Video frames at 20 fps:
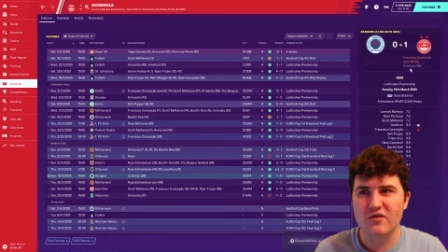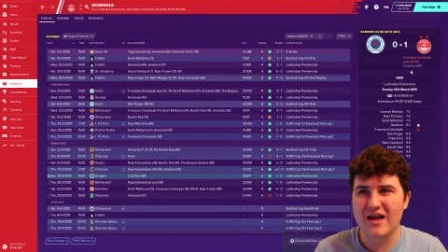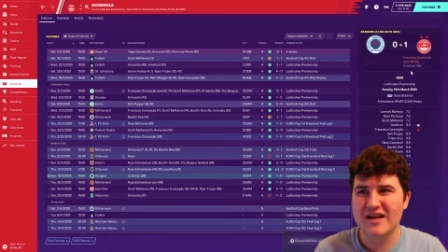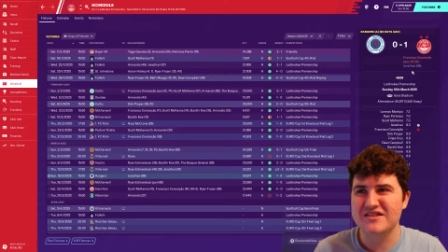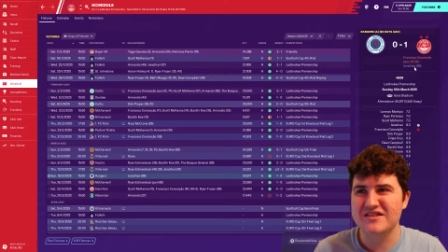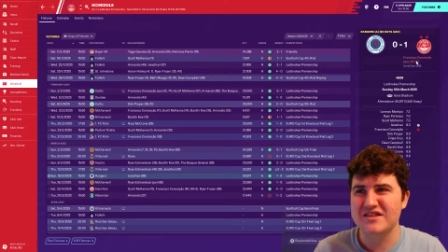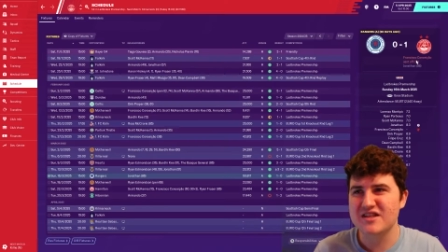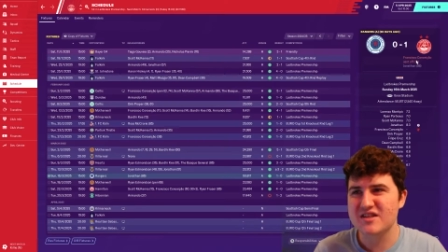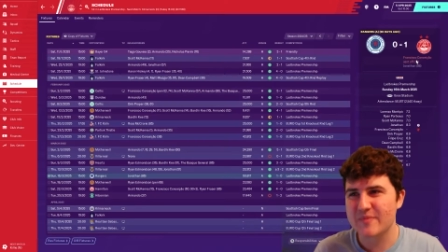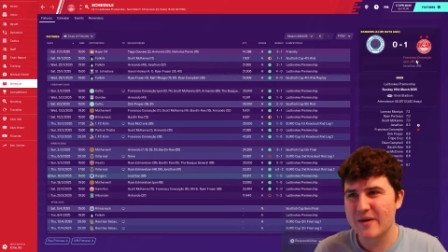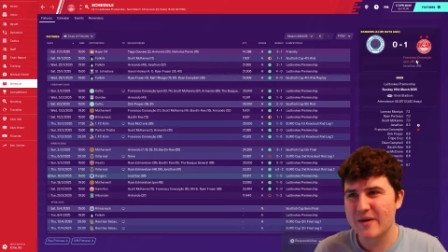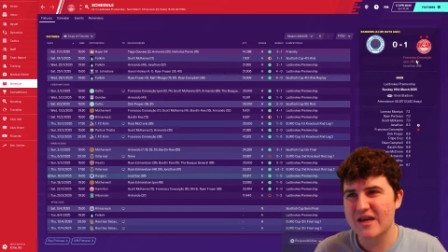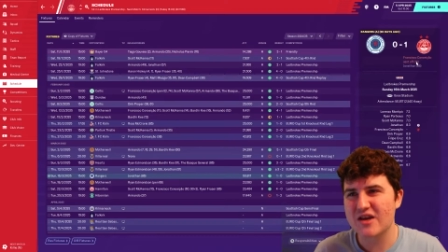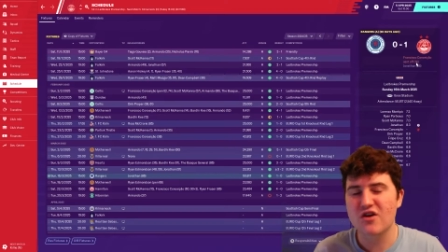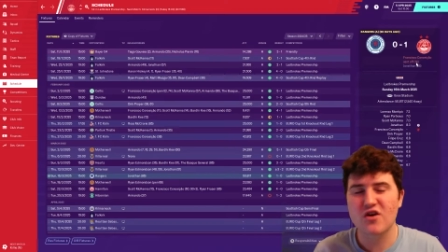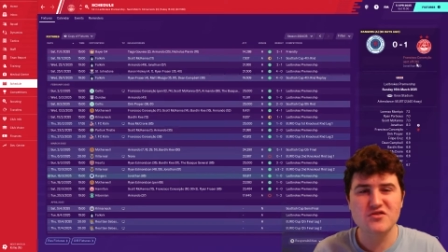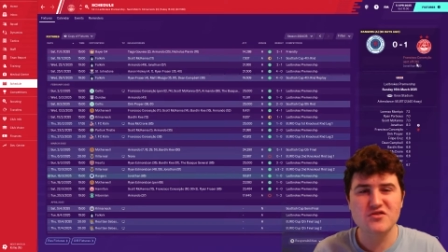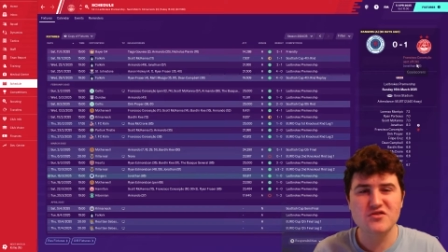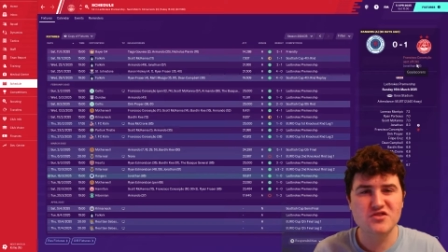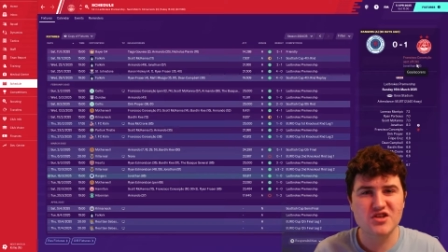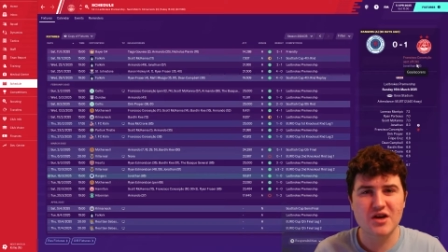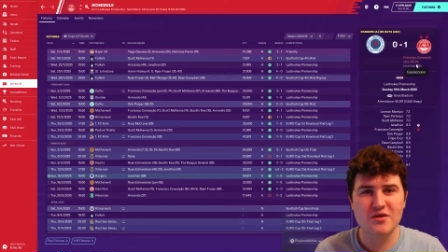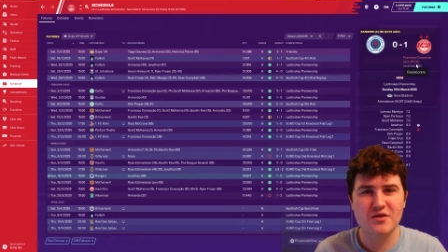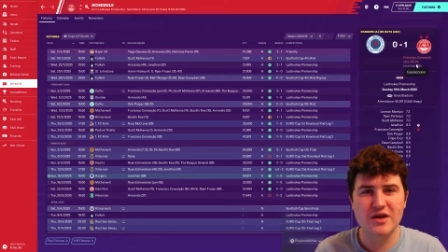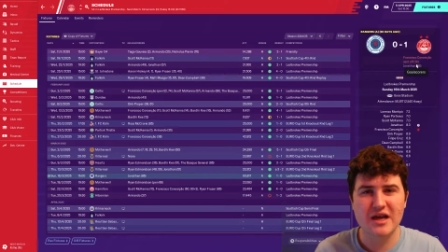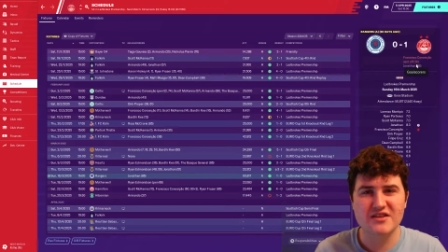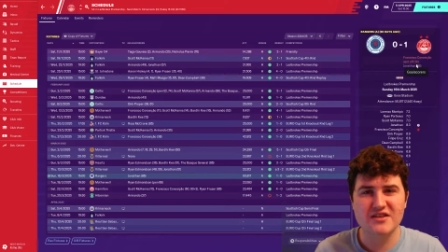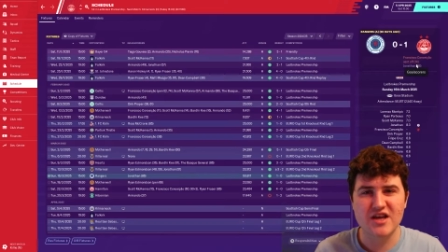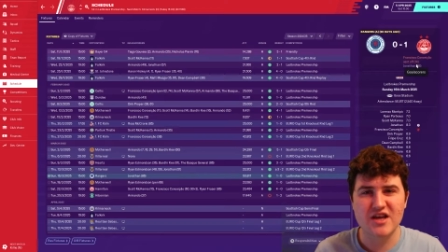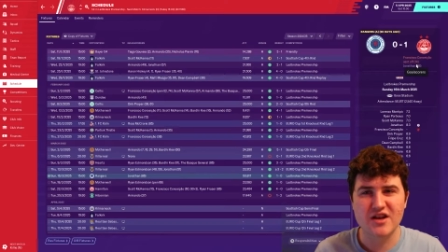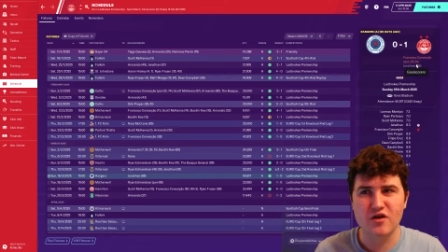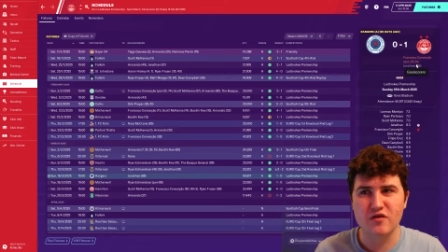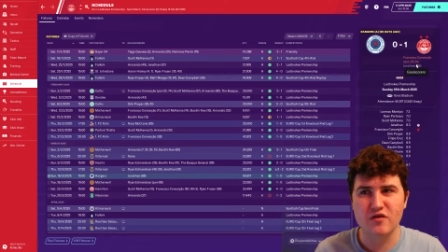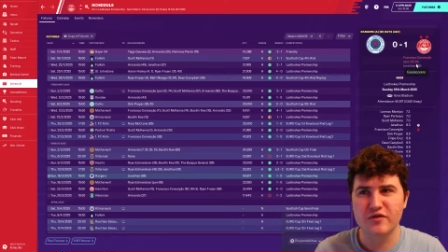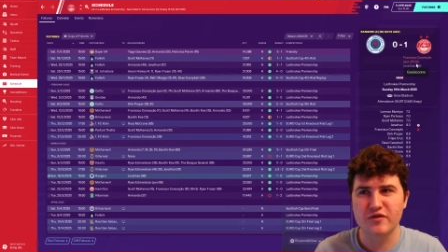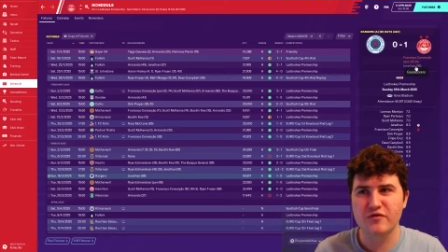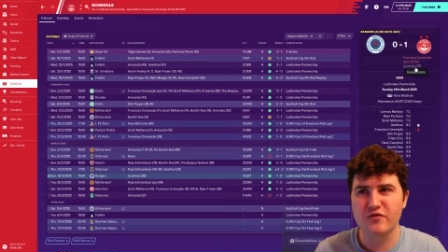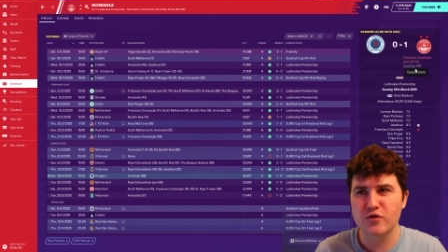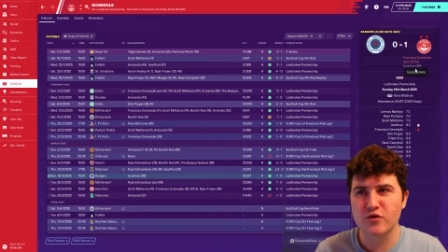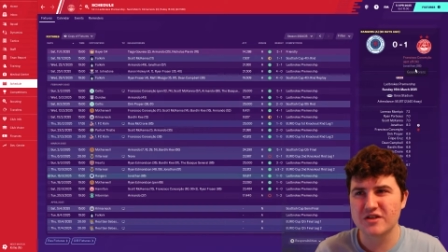that's despite Conceição getting sent off
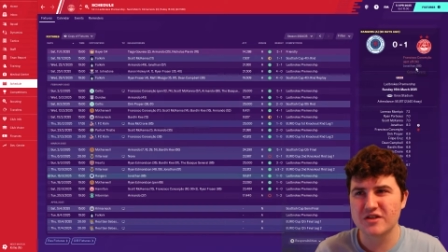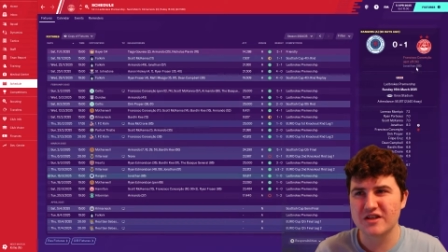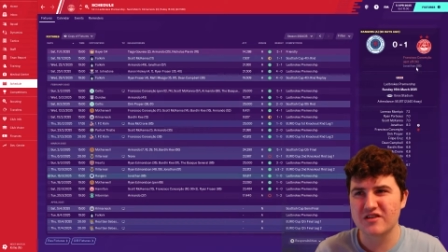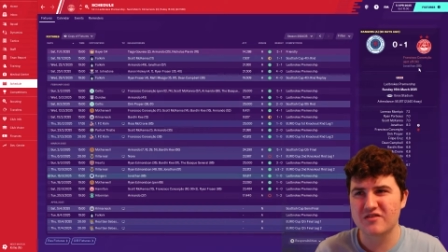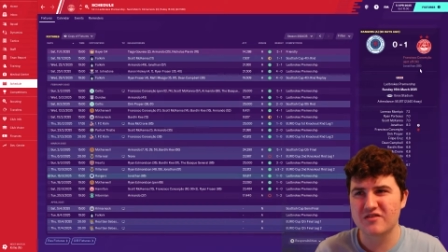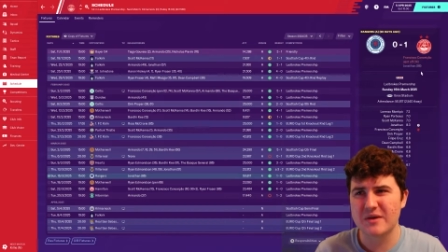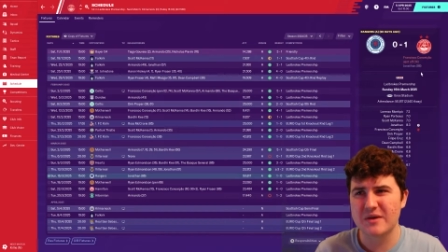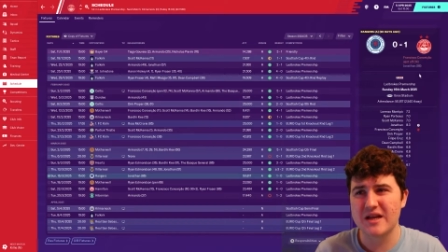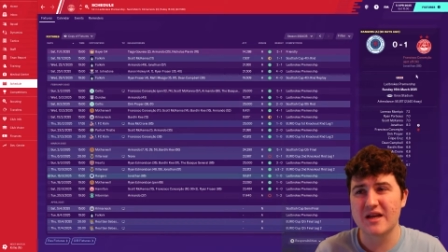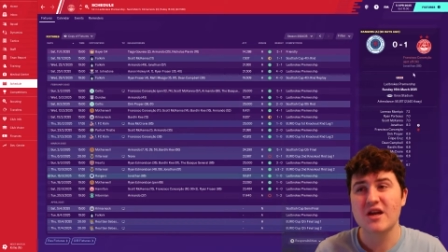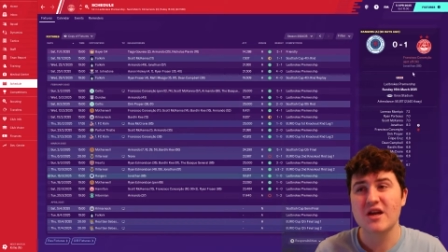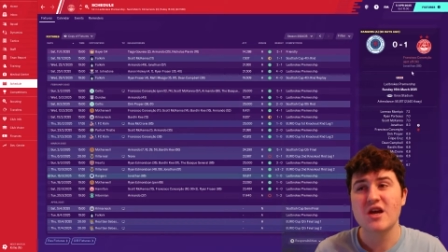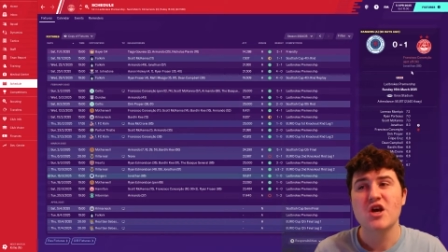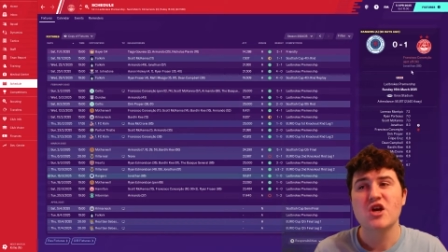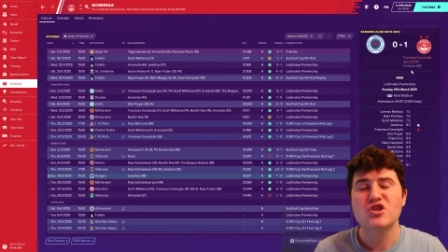in the 14th minute,